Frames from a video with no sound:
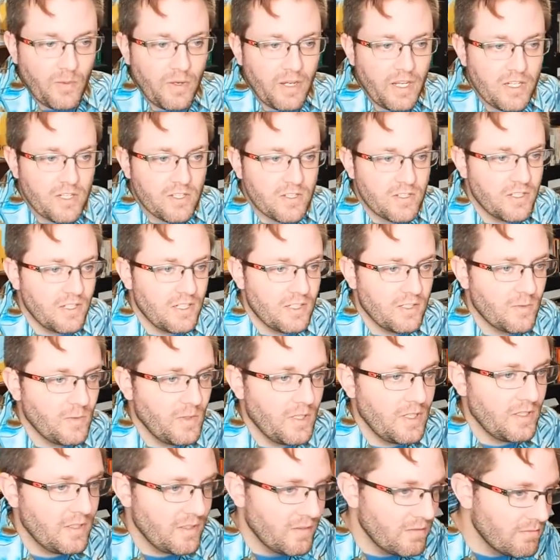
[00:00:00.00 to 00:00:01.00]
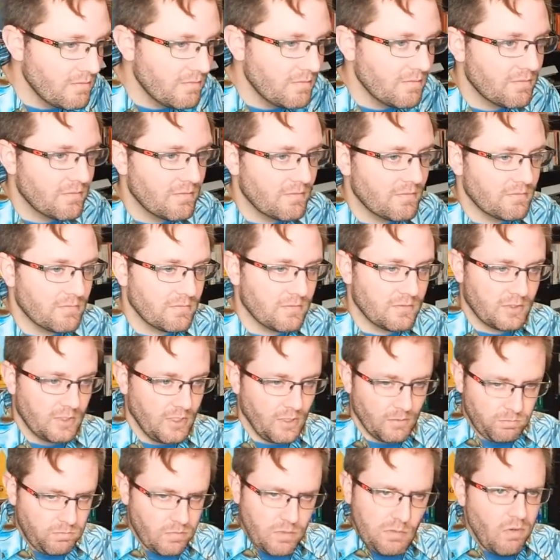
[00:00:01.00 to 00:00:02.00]
rage and just wanted to
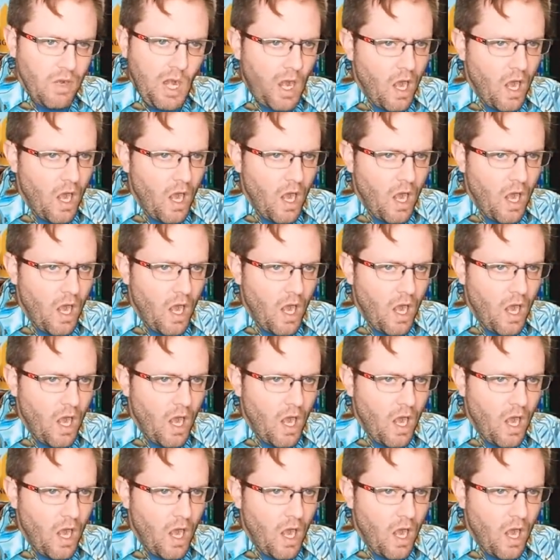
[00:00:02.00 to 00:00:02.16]
go